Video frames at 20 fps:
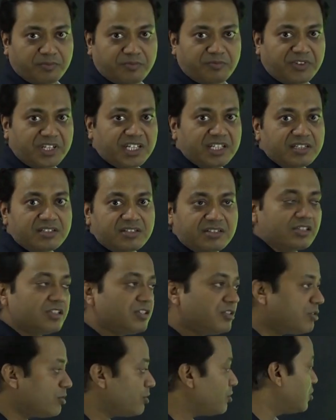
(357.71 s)
V is
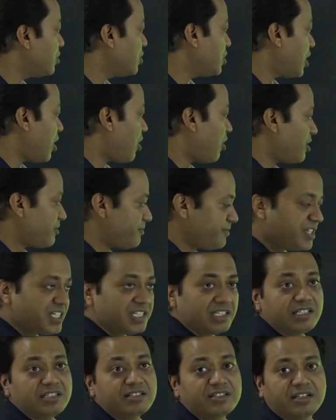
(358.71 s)
0 or
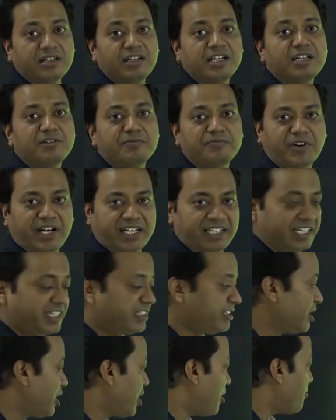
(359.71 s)
V is infinite.
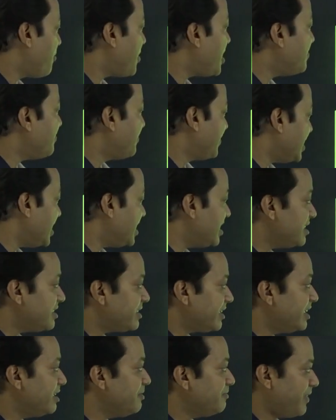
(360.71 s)
When V is
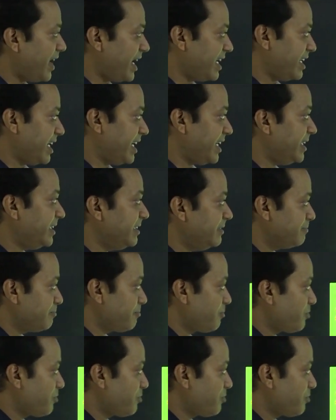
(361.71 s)
infinite,